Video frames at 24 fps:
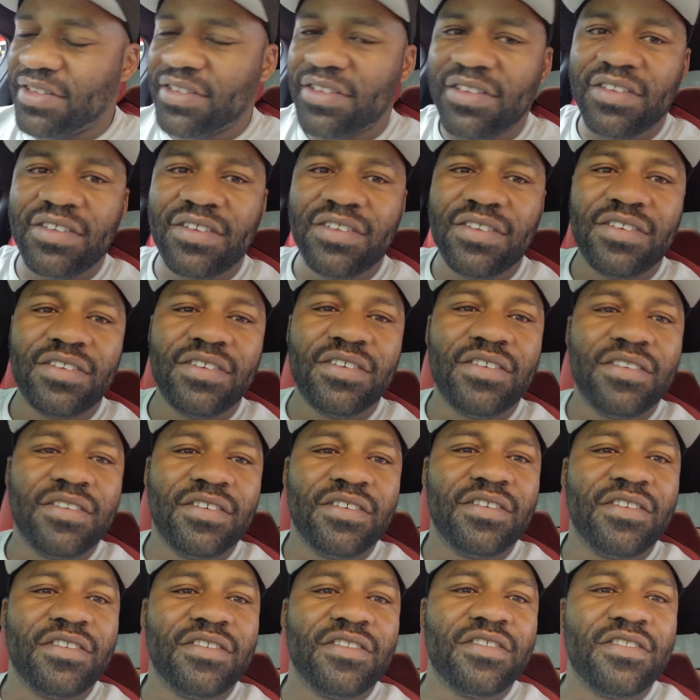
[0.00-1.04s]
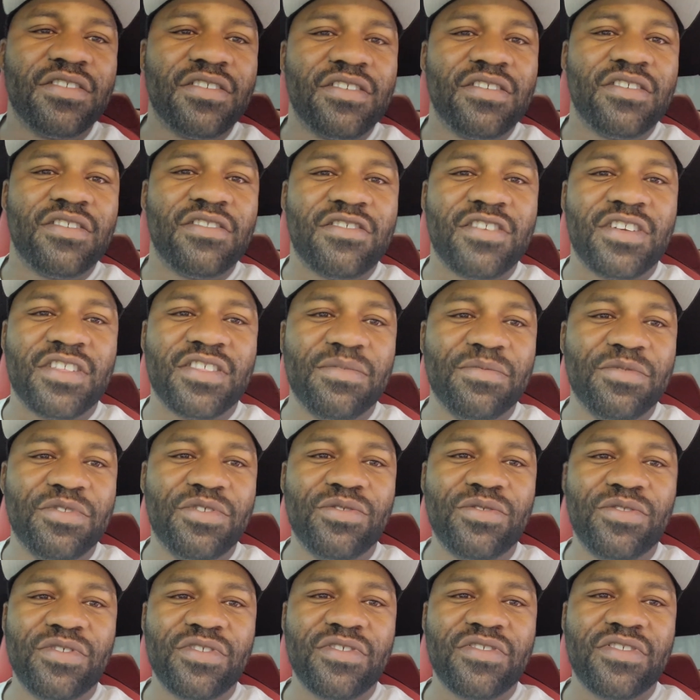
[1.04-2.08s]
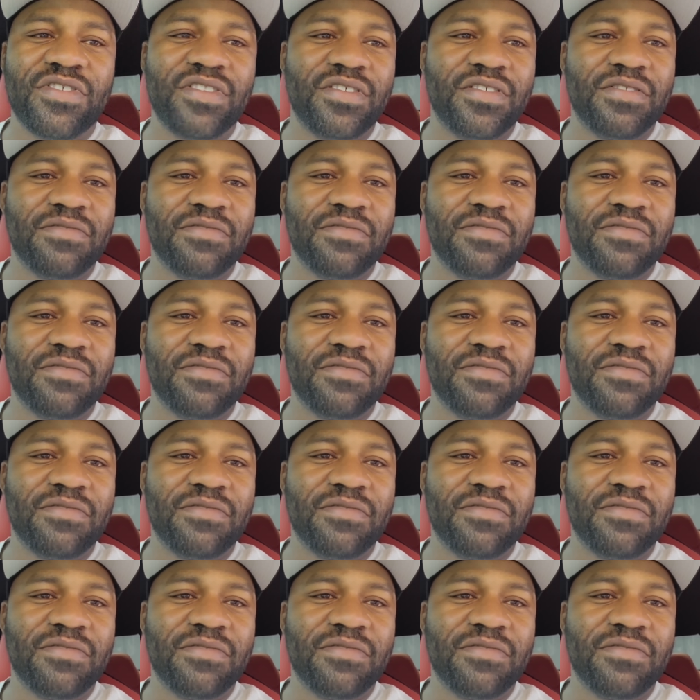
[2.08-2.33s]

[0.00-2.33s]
me shut some doors.